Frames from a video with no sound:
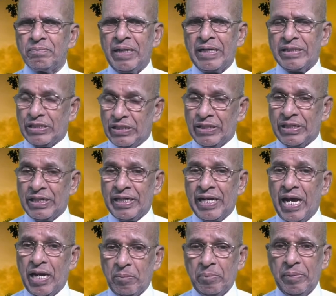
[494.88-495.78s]
Assyrian
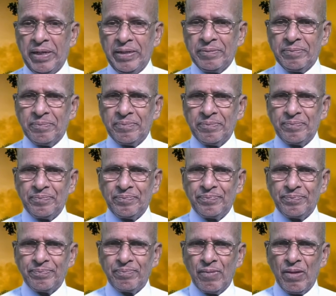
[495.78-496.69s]
army.
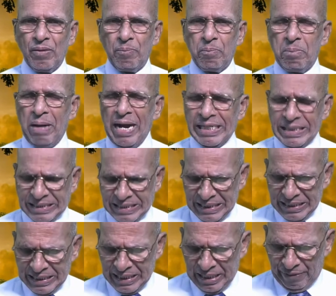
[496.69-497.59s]

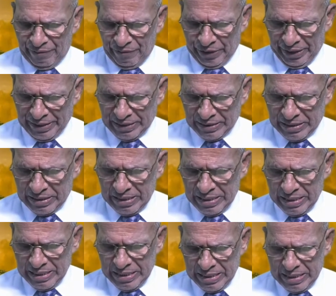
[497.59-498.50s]
Mighty deliverance
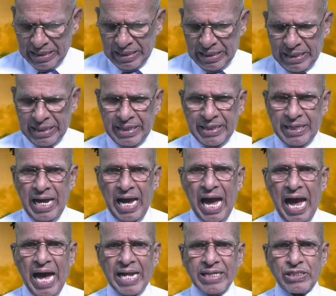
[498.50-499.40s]
in
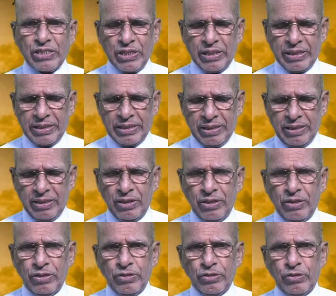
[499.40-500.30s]
answer
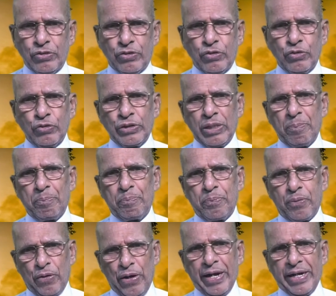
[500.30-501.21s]
to the
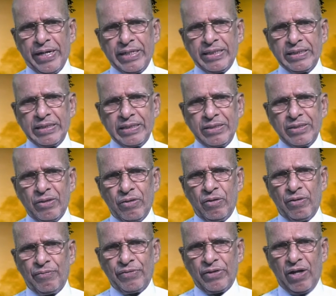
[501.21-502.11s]
prayers
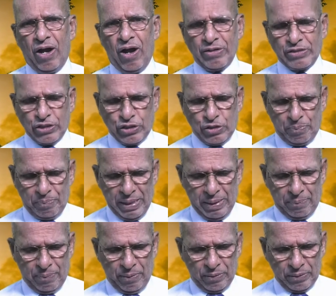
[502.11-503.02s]
of God's
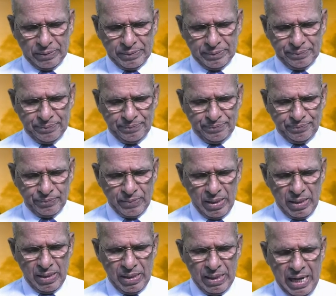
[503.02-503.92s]
people.
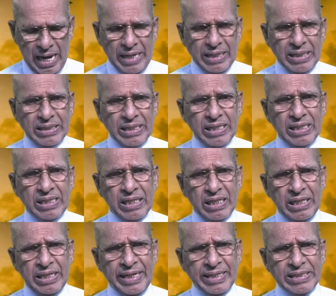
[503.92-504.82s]
And the
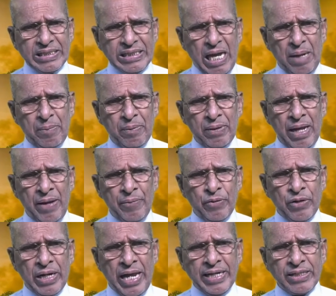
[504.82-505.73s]
third example I
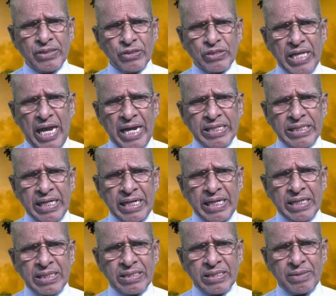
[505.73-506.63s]
would like to cite
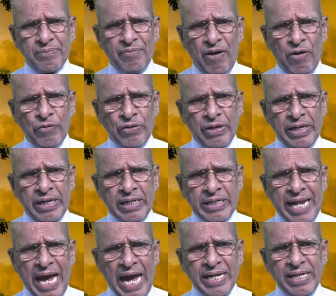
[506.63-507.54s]
is found
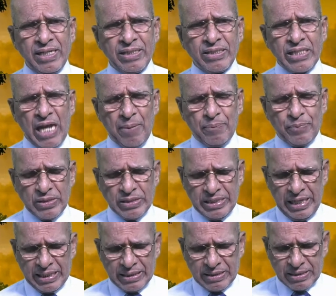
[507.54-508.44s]
in Daniel chapter
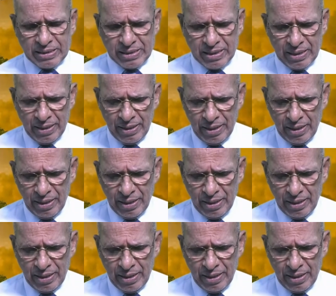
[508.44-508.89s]
6.